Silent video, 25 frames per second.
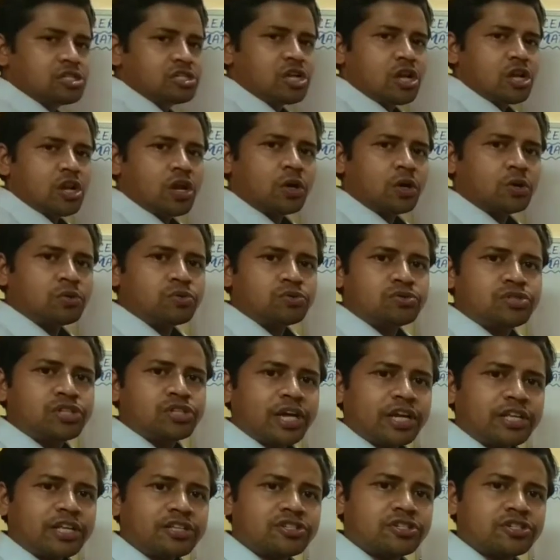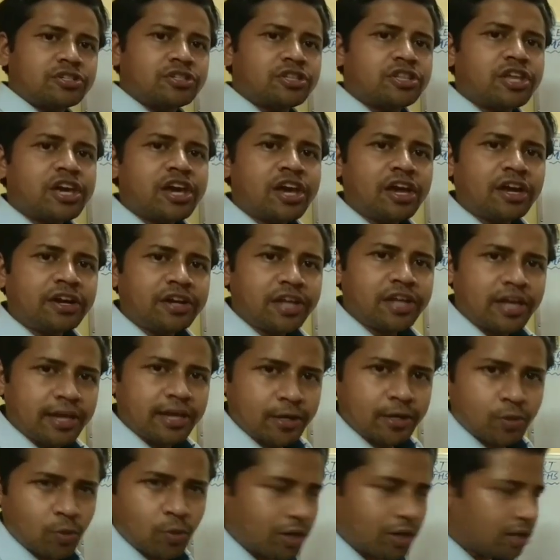No change, they are
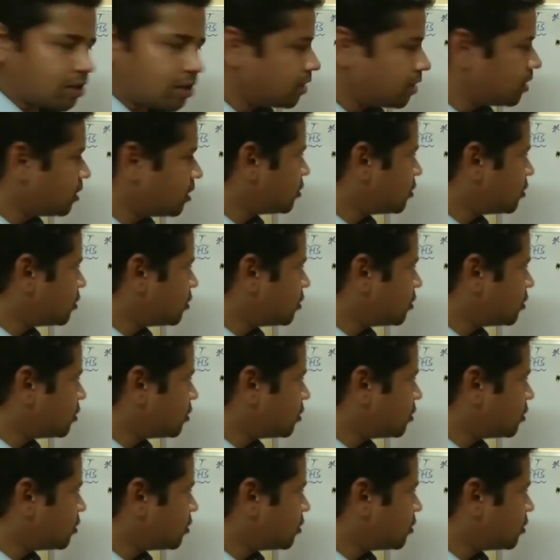equal.